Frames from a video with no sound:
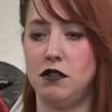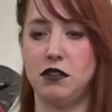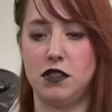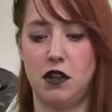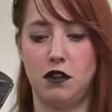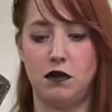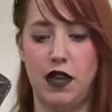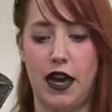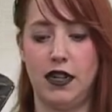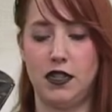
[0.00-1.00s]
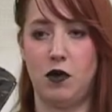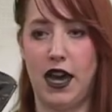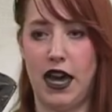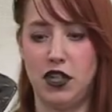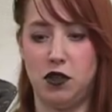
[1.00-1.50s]
So that is
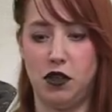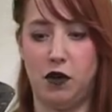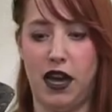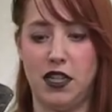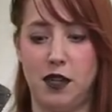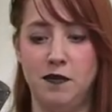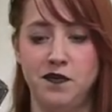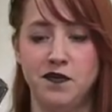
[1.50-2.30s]
why I do it the way I do.